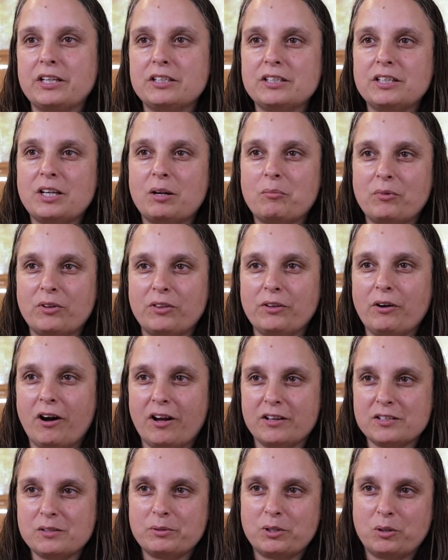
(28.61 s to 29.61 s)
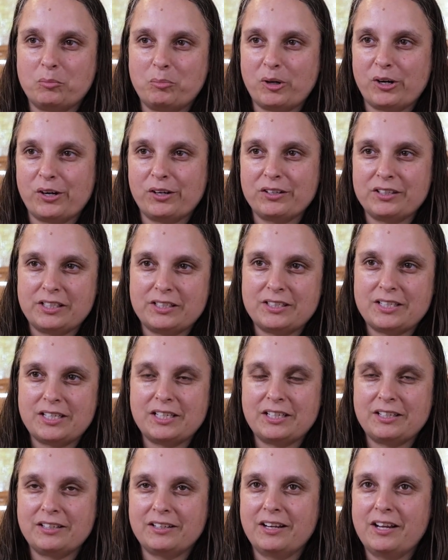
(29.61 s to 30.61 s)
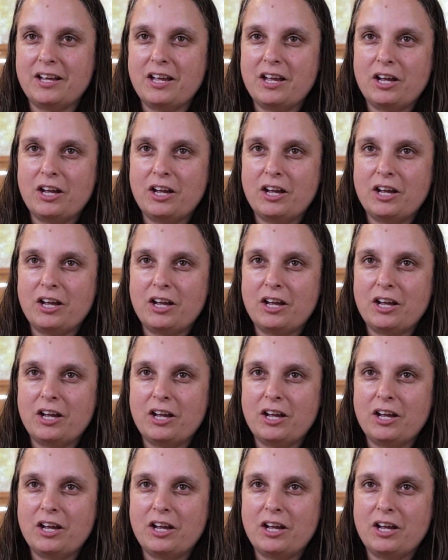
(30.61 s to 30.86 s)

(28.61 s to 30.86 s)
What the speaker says: I ended up with a hospital birth. It didn't